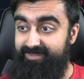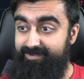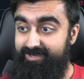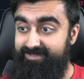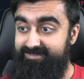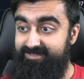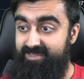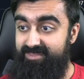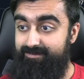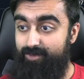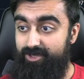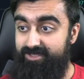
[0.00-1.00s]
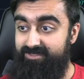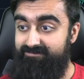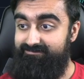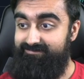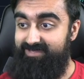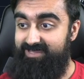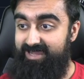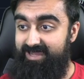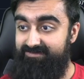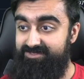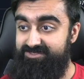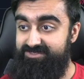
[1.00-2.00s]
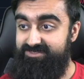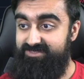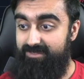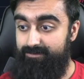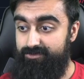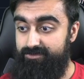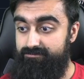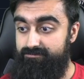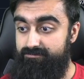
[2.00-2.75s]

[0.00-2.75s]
all right, the market obviously tumbled.